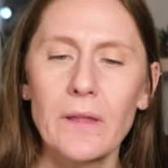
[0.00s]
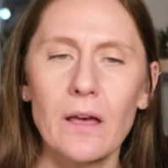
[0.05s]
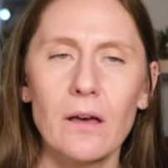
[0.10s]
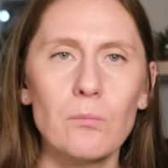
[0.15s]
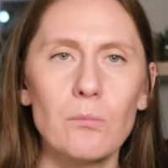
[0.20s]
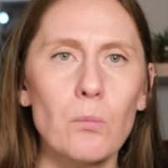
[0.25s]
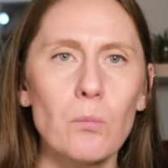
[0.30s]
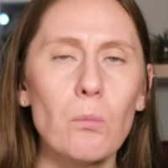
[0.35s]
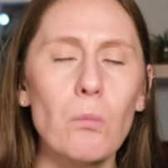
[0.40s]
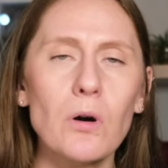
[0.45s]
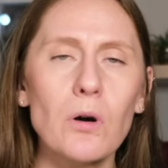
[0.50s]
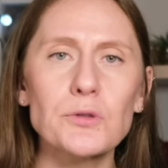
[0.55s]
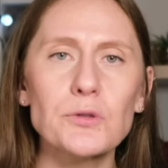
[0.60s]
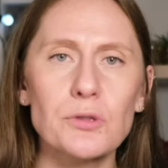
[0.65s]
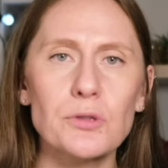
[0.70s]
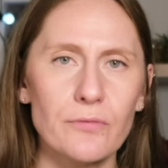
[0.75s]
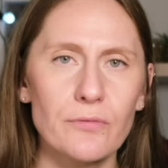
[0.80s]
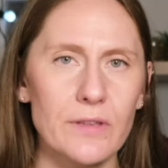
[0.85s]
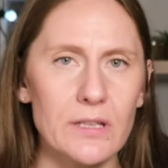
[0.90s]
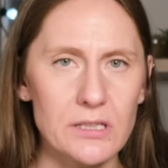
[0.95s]

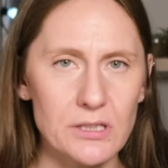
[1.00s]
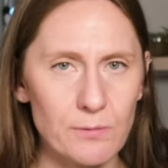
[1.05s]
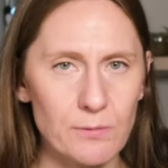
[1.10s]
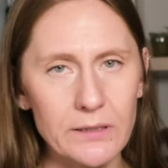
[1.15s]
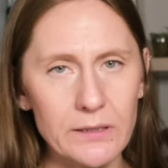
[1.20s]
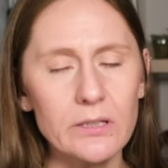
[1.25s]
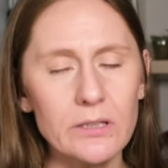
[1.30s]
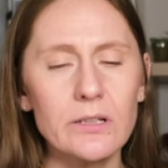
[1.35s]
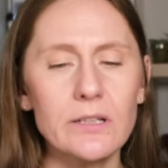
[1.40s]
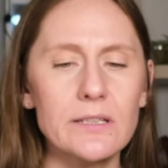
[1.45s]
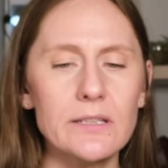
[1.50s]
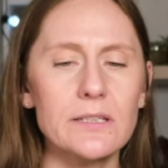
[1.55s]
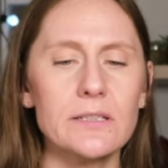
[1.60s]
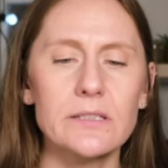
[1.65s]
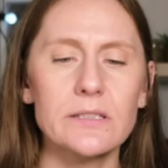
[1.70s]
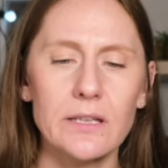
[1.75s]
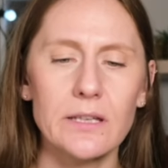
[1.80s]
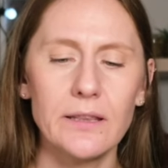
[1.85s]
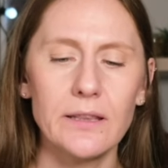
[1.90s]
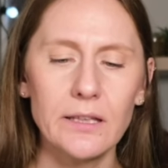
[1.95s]
most of the sweater
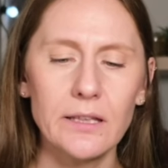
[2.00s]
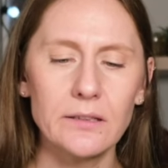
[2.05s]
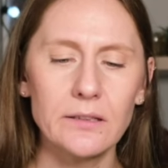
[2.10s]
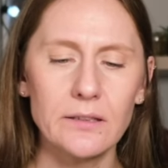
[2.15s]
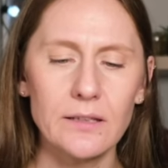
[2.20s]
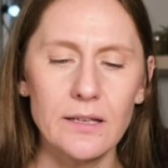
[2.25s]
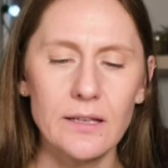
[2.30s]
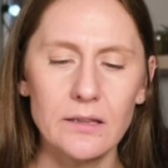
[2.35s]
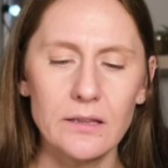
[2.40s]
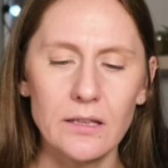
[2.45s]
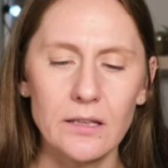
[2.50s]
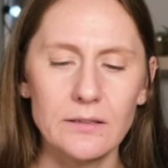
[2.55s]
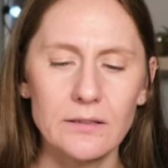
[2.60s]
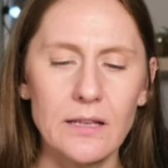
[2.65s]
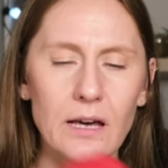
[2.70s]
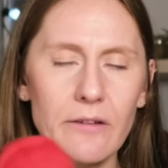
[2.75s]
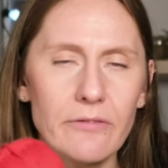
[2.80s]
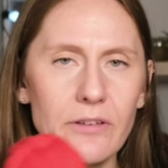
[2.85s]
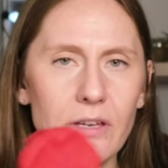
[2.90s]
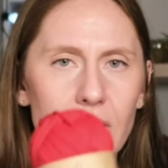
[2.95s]
is knit in
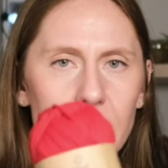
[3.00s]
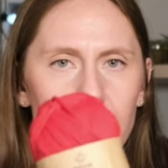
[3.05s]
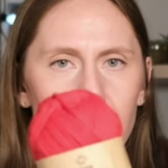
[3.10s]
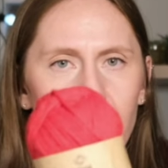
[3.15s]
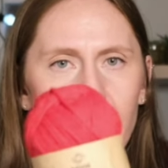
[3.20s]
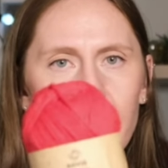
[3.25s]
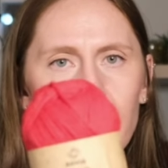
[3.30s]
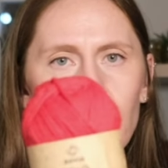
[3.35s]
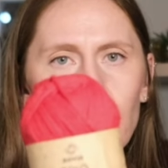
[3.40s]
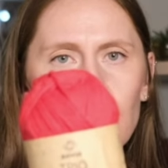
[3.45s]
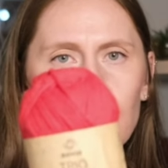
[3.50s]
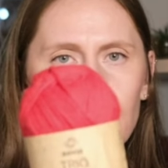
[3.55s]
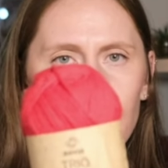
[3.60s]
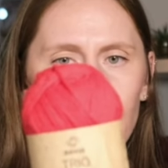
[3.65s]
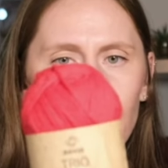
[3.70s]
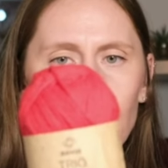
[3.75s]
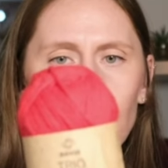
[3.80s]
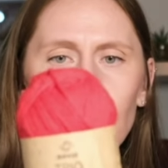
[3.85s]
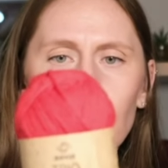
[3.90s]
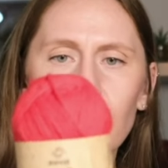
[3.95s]
Navia
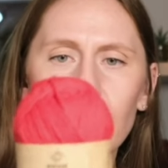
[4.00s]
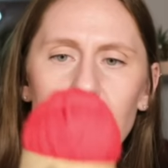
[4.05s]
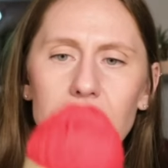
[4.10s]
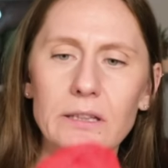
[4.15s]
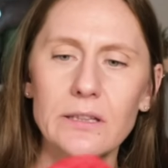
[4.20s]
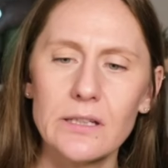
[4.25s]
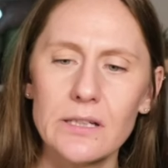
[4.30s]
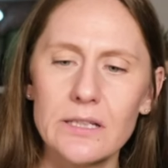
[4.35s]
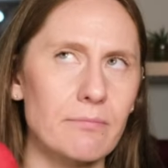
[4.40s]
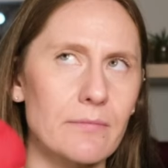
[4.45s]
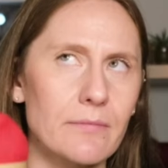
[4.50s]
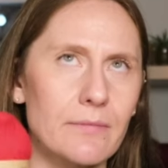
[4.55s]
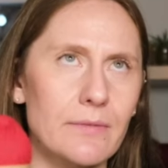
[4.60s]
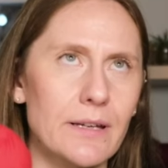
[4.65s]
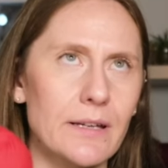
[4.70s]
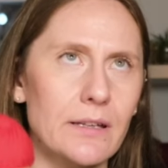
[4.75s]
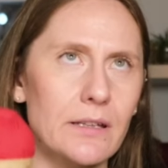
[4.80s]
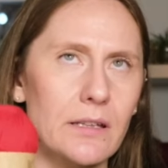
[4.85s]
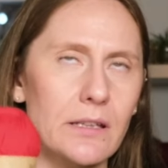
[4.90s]
Trio. It is a